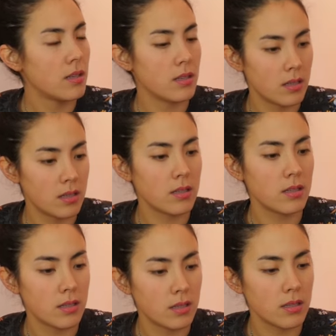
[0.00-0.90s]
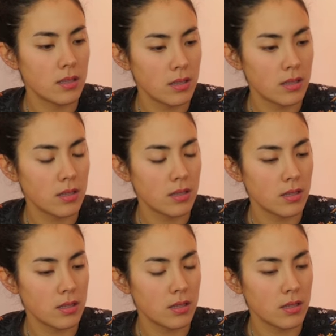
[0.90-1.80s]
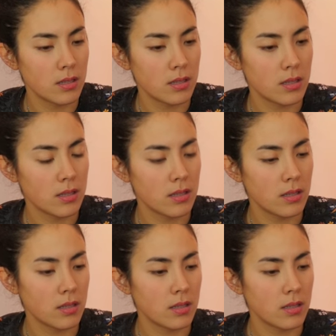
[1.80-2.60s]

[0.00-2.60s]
(not speaking)